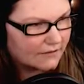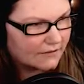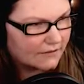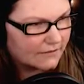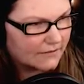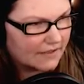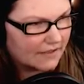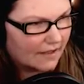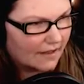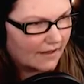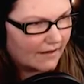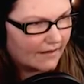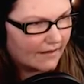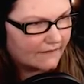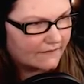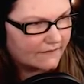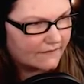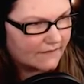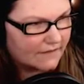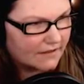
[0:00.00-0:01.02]
we
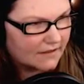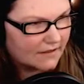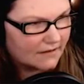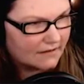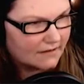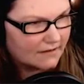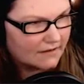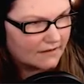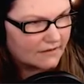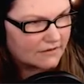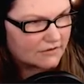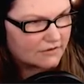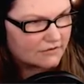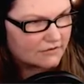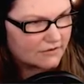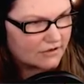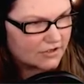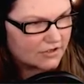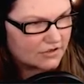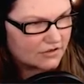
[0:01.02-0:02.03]
have the
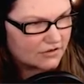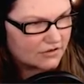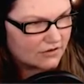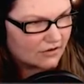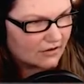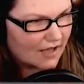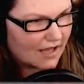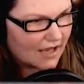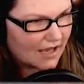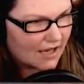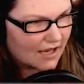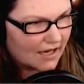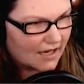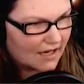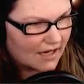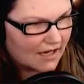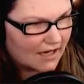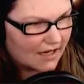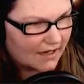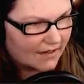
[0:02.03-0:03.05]
traditional
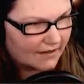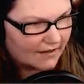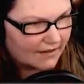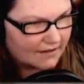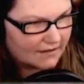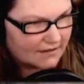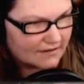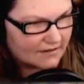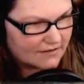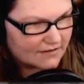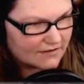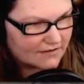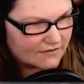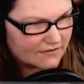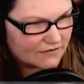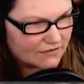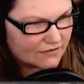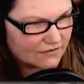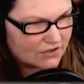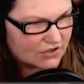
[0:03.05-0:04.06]
eye
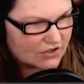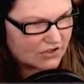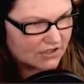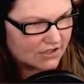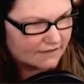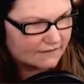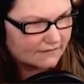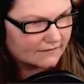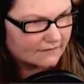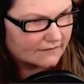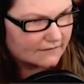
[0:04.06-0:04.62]
insertion.